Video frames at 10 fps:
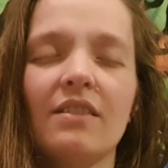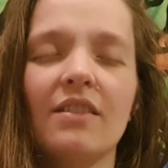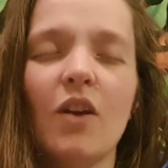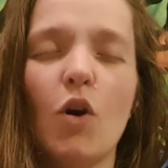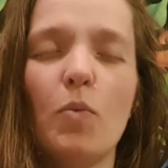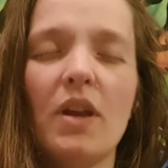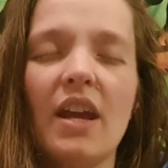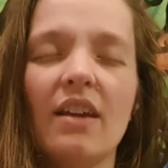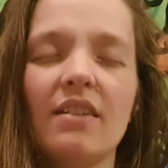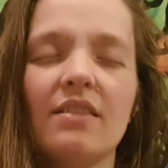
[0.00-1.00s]
an
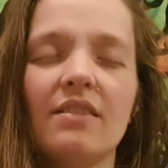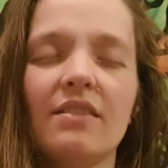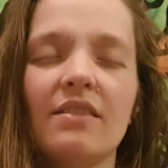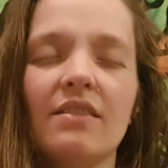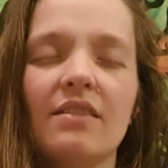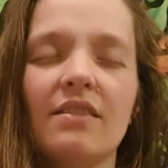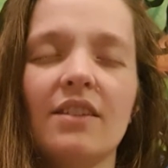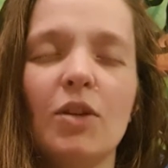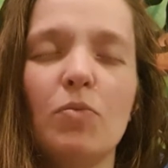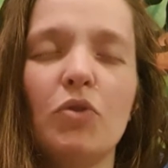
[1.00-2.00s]
opening.
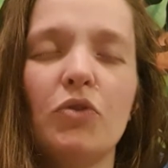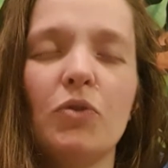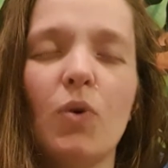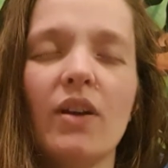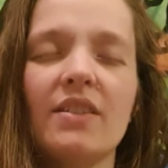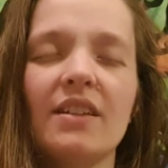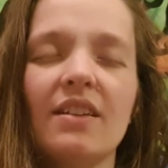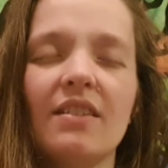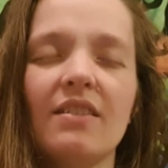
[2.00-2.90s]
You move towards it,